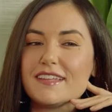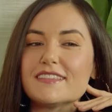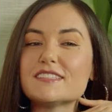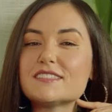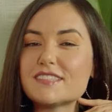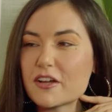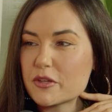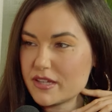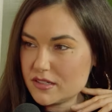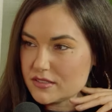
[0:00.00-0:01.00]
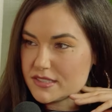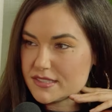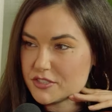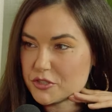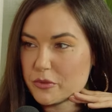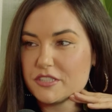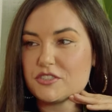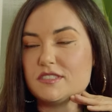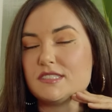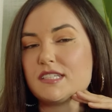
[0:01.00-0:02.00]
this is how you handle these
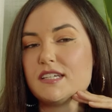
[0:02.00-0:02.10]
situations